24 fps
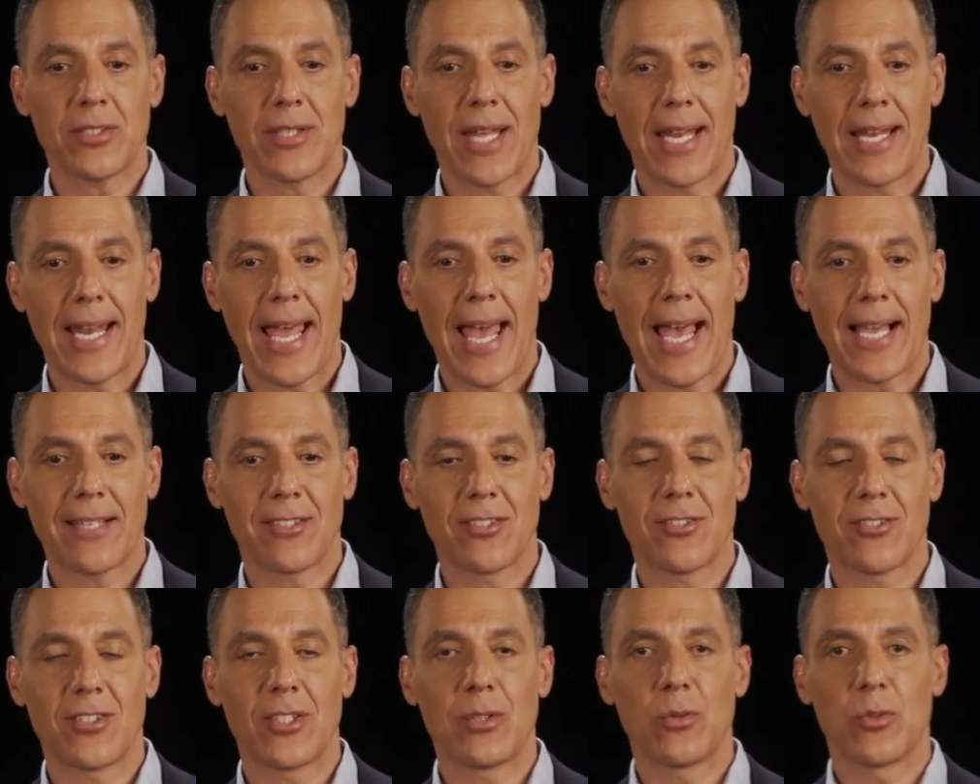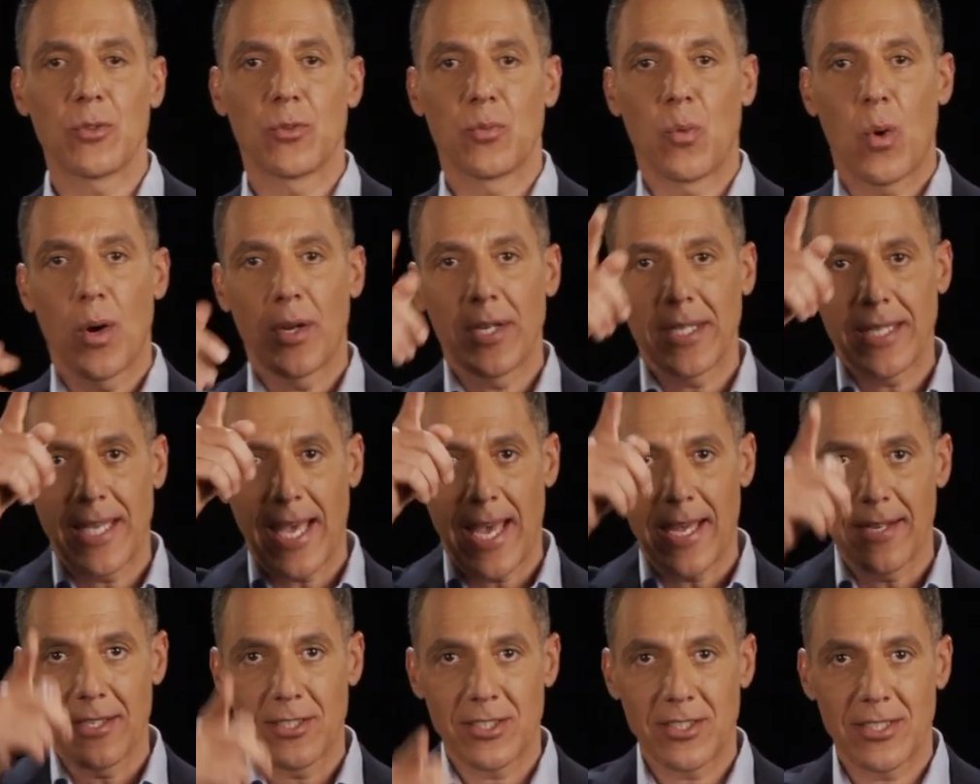That axis equals 1
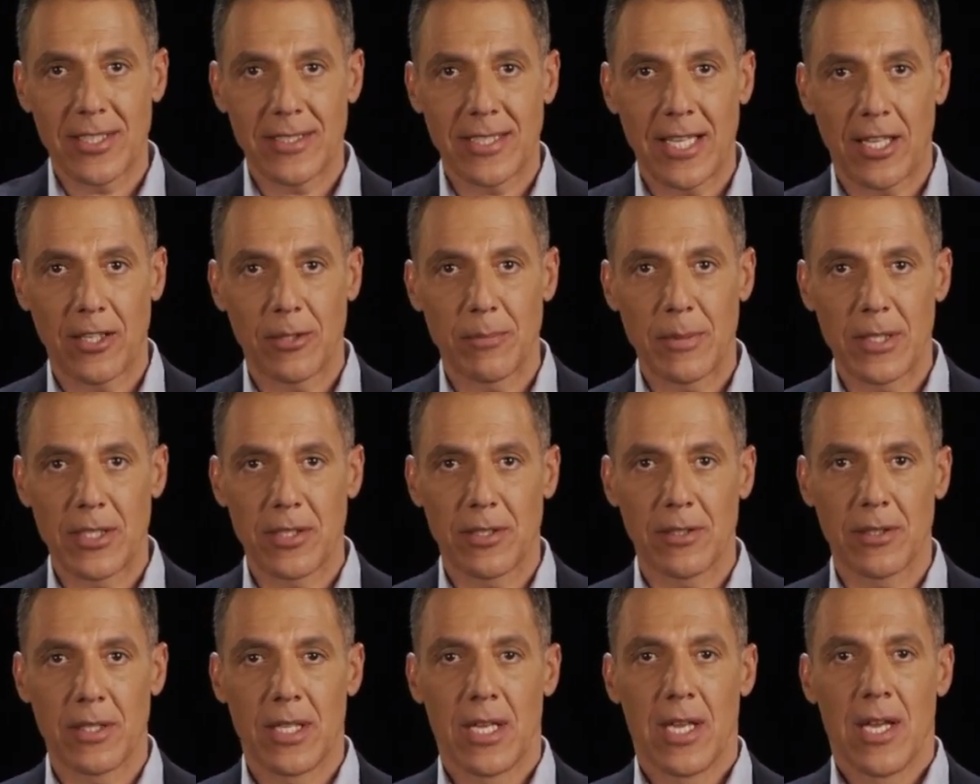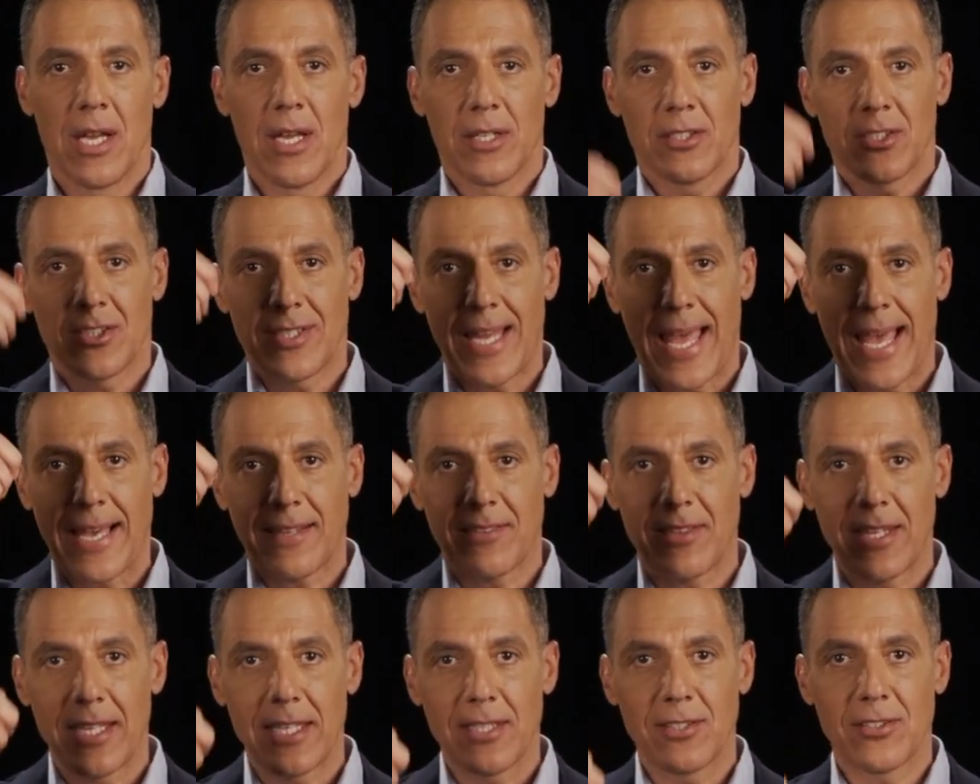again is telling me to stack
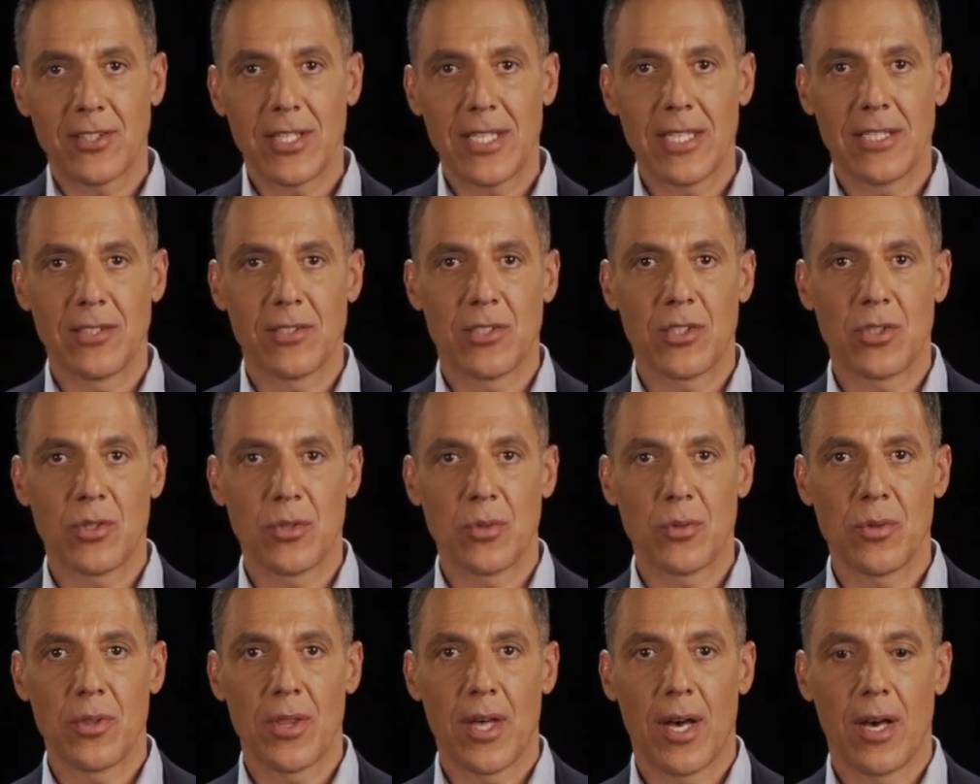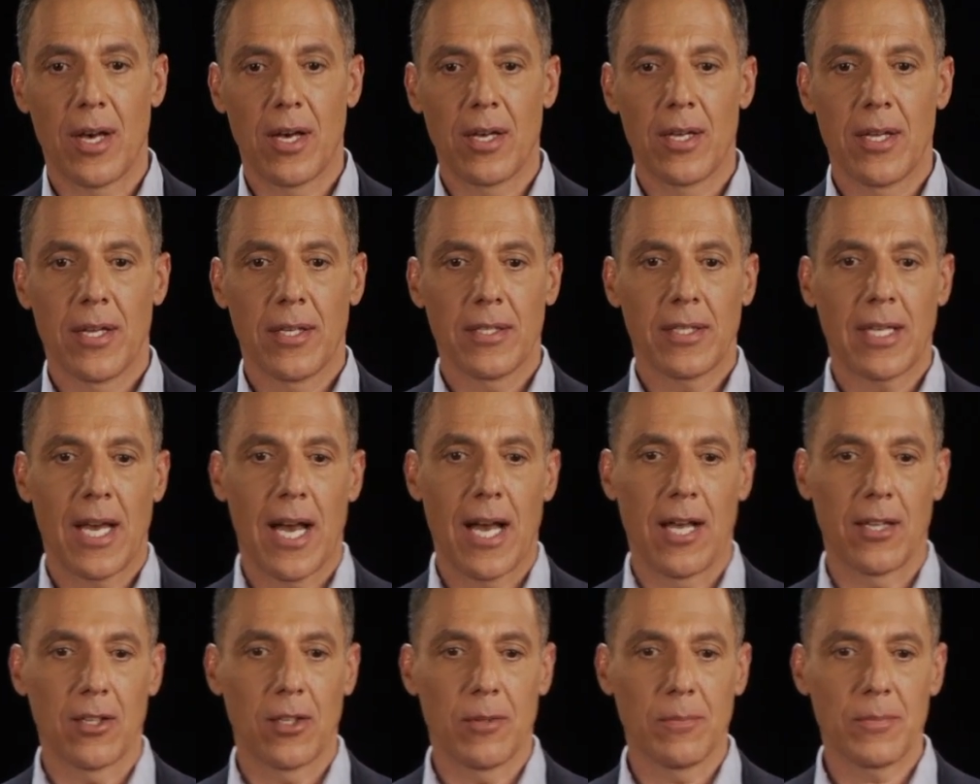things into the
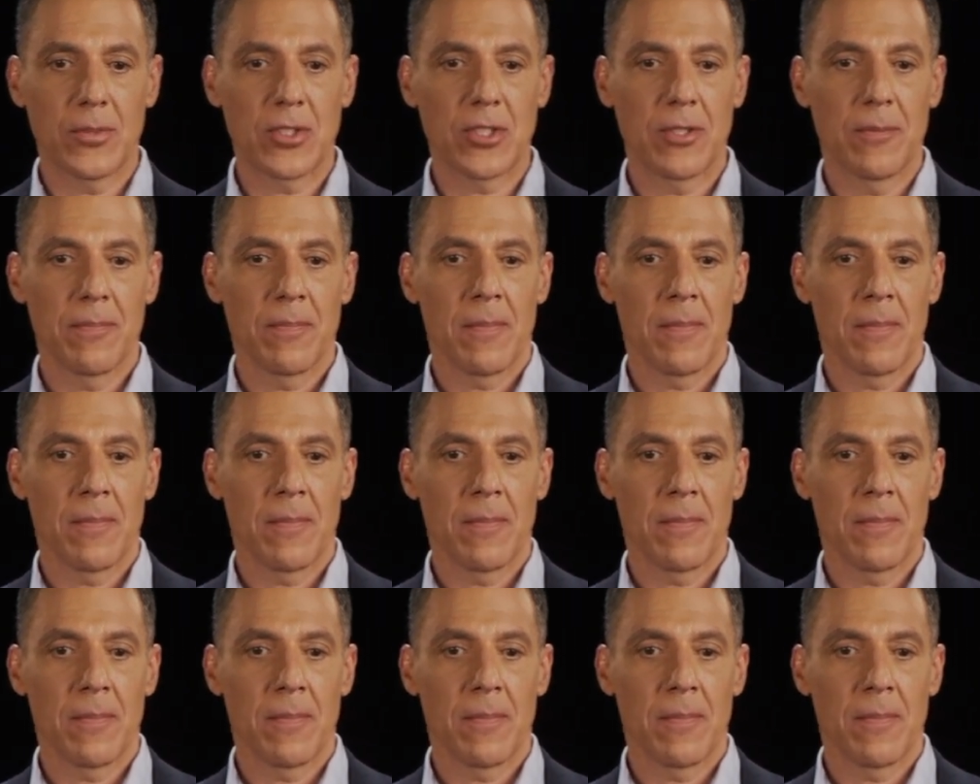columns.